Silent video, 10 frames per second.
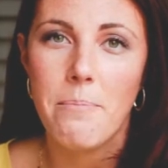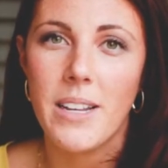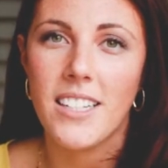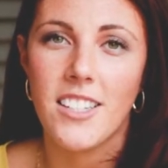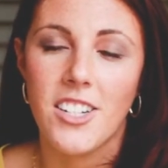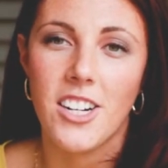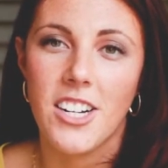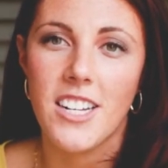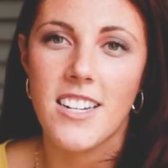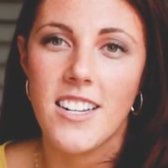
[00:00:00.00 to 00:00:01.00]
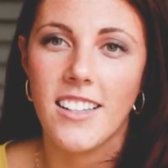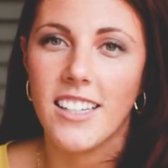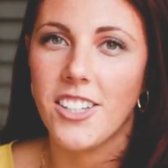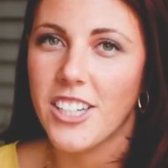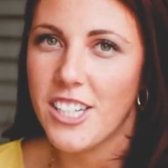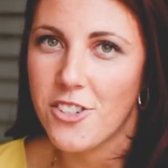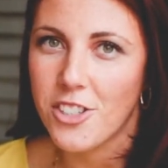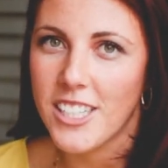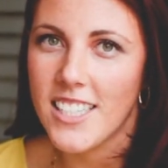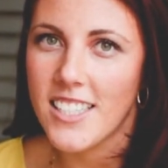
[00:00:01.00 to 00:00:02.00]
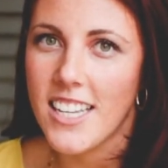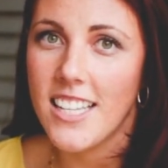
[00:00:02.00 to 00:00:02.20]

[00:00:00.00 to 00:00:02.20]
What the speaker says: based on like your interests,